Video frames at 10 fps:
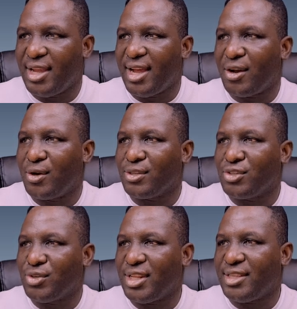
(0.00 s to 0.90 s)
I
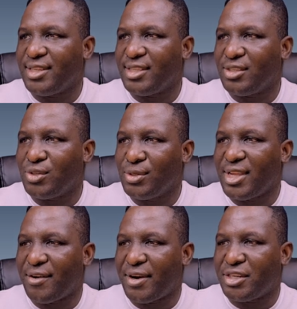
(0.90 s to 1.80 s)
constrain it in the two
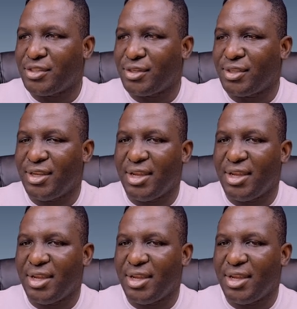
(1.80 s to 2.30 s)
direction.